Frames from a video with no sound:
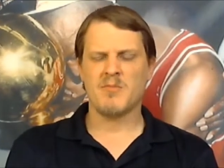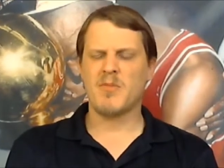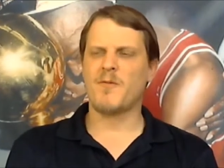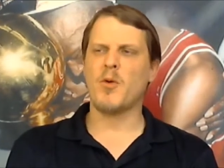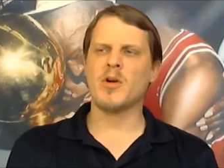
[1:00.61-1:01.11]

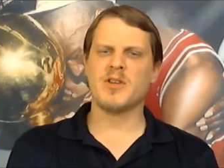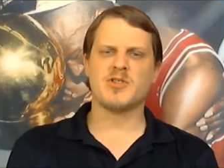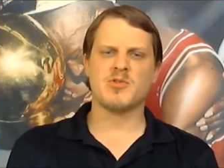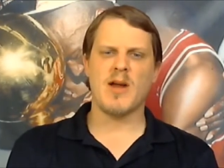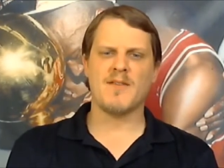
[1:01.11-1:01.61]
Before the
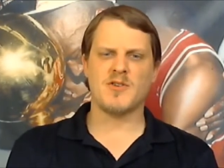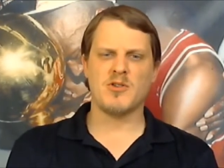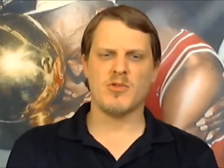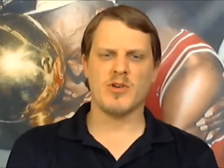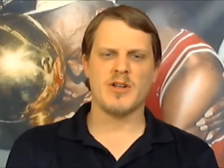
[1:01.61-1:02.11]
draft,
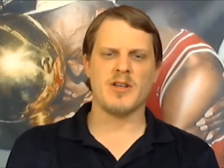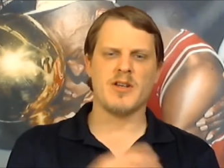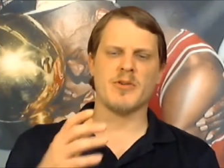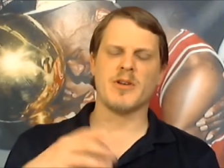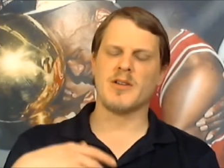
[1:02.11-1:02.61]
you were
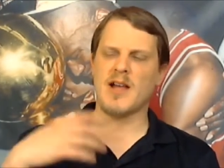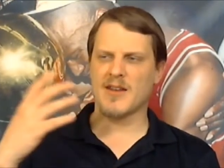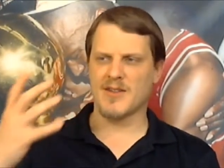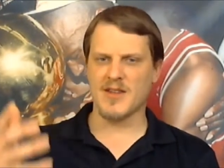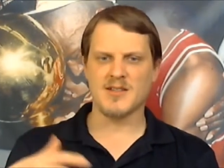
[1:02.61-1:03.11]
hearing a
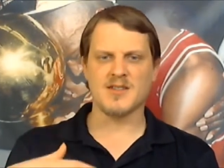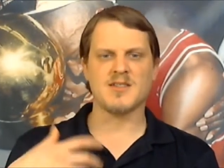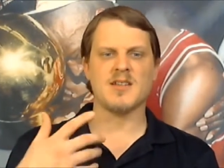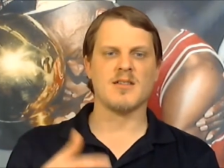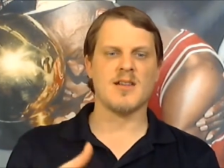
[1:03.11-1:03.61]
lot of things and
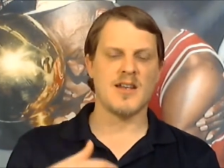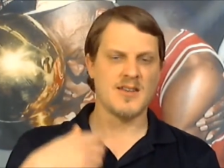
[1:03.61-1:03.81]
seeing a lot of